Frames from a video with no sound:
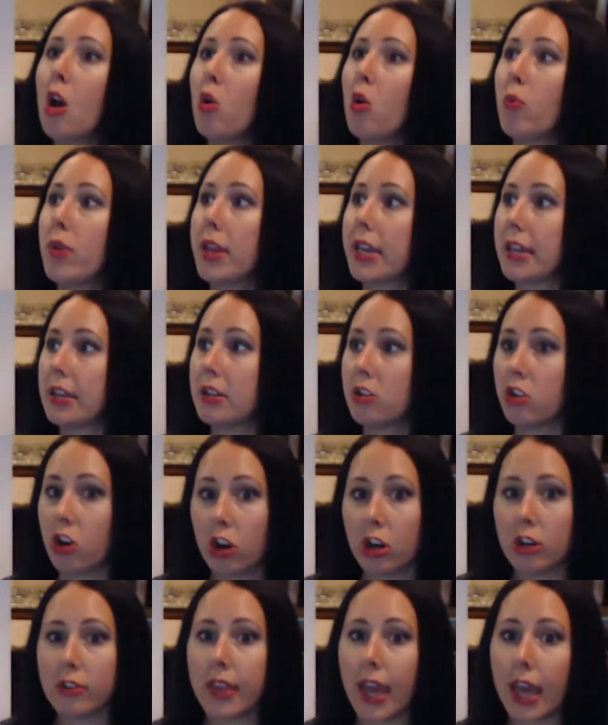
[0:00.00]
we can
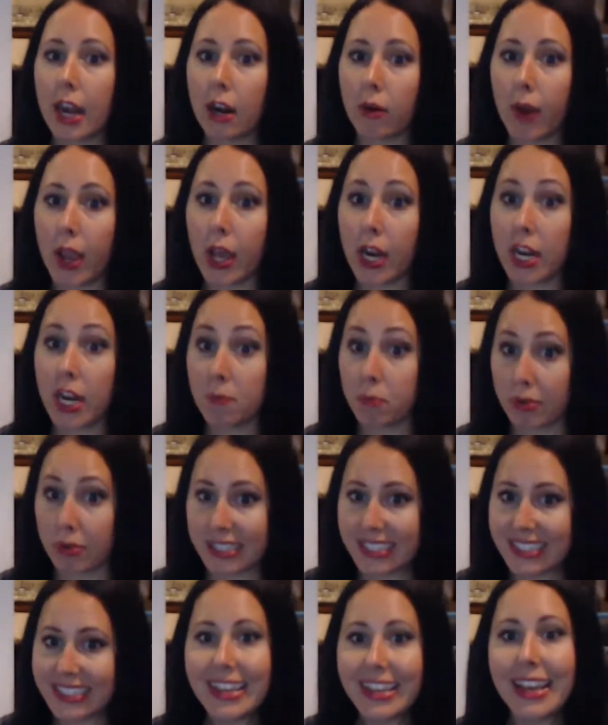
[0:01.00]
turn that around and
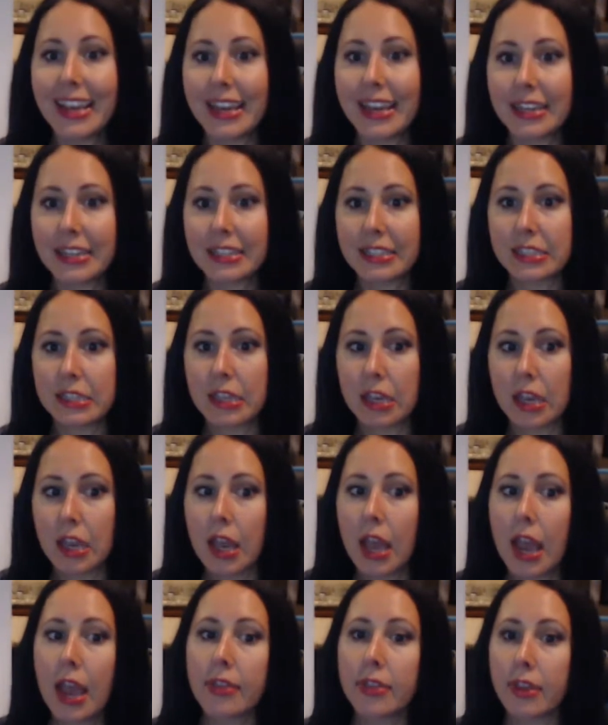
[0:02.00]
predict
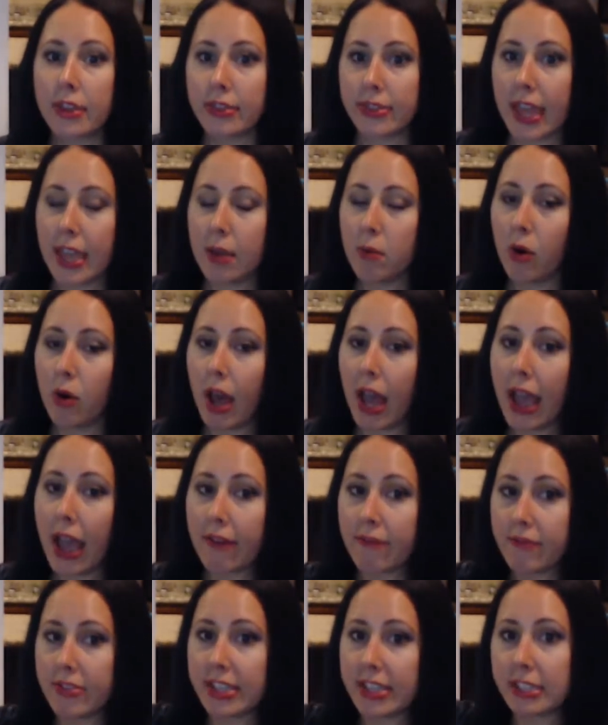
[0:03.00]
that they will
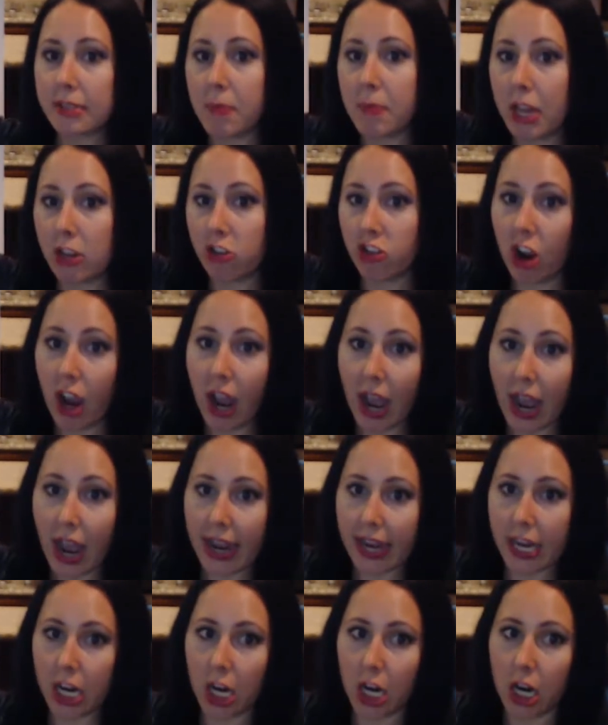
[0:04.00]
have this much
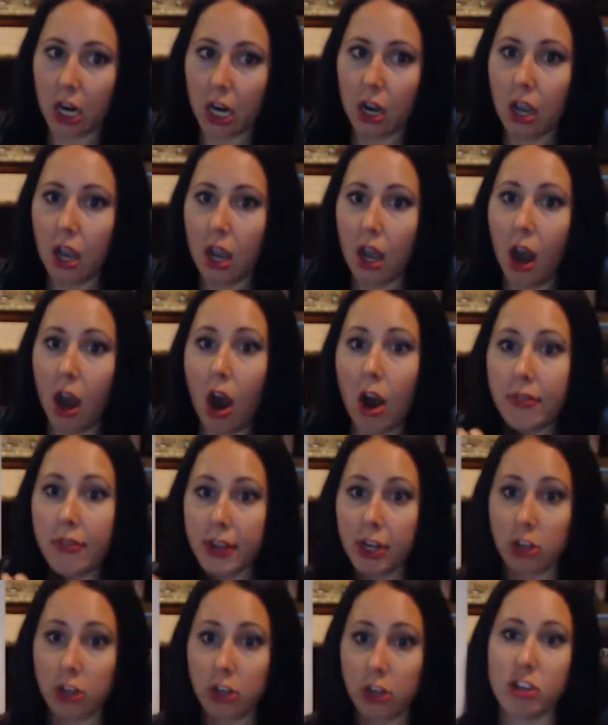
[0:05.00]
higher on
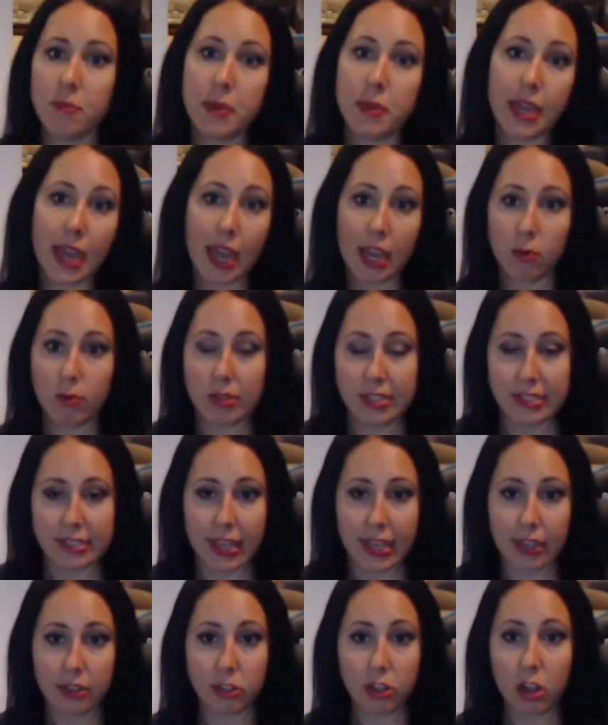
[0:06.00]
their GPA once
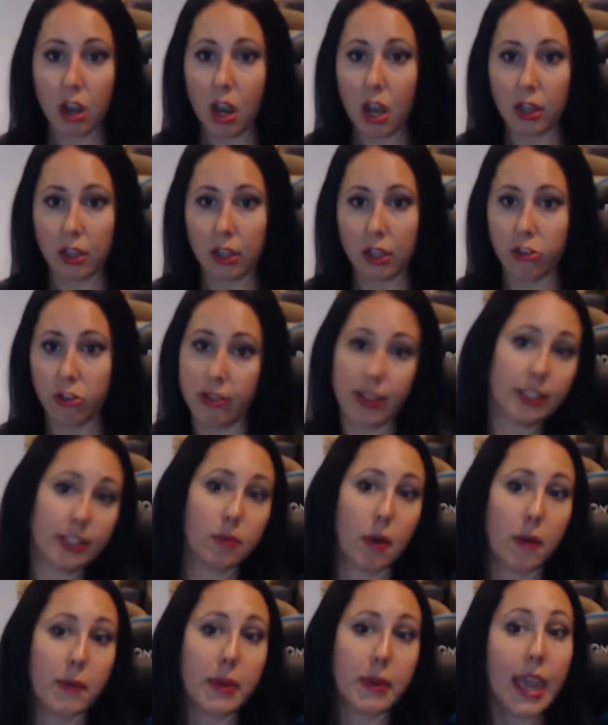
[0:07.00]
they get to college. And that's
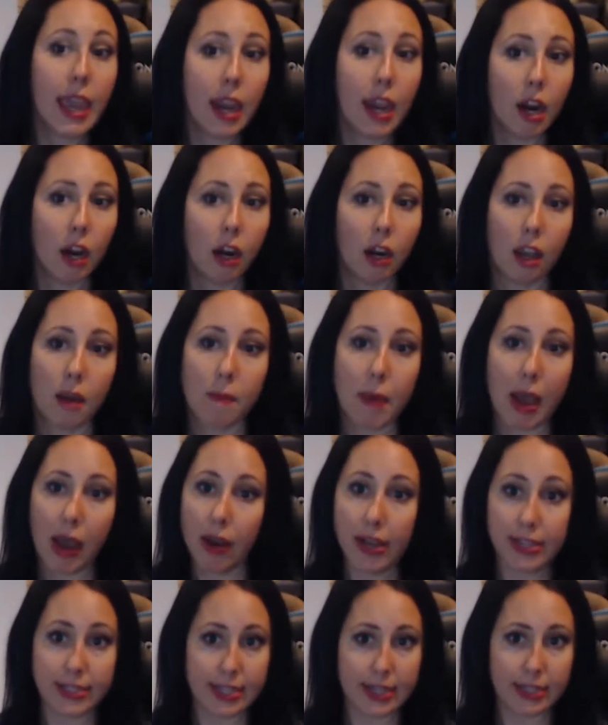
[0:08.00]
why we care about
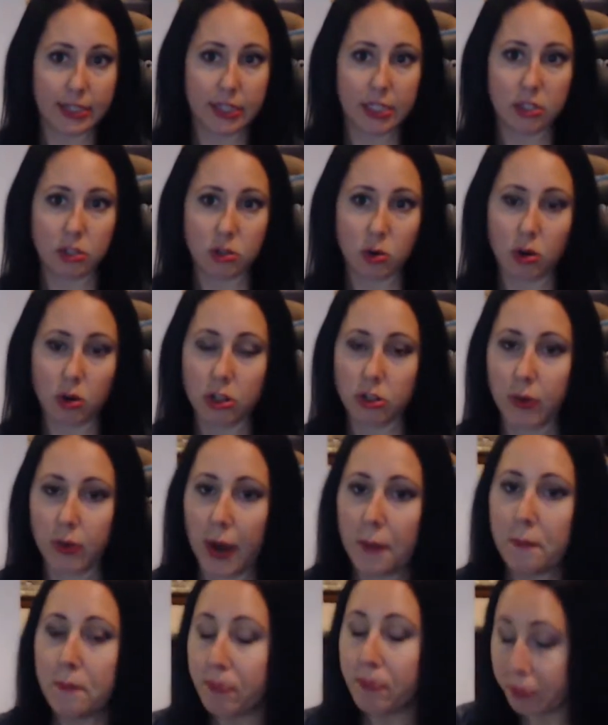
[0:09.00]
SAT scores,
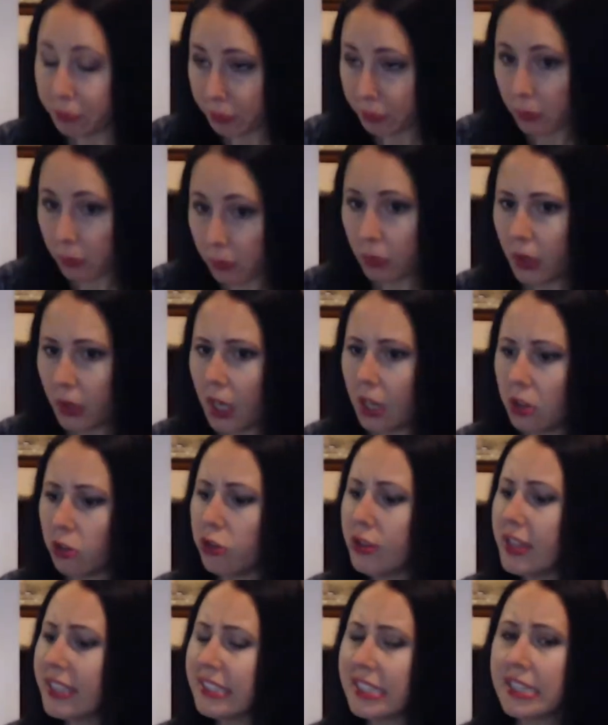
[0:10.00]
right?
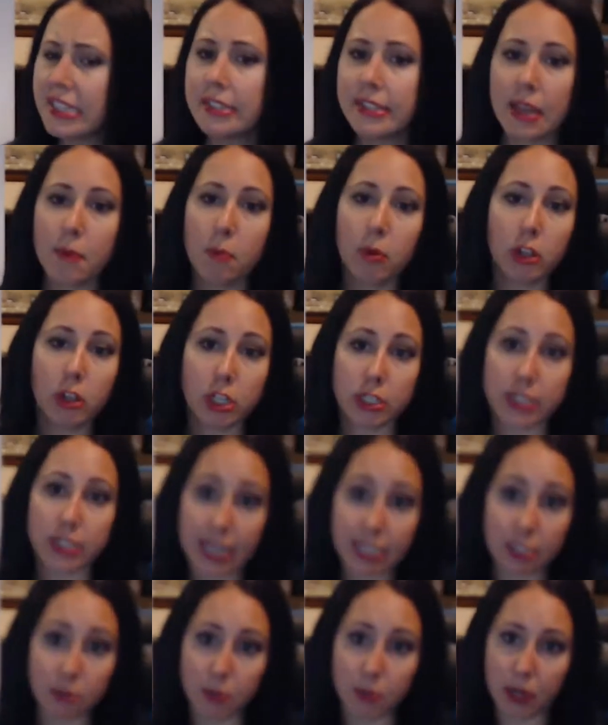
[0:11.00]
So that's the example your
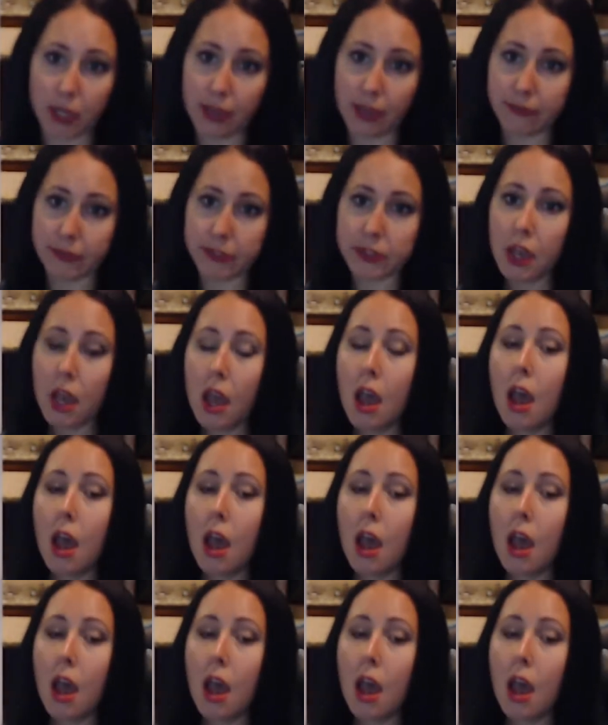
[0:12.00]
textbook gives.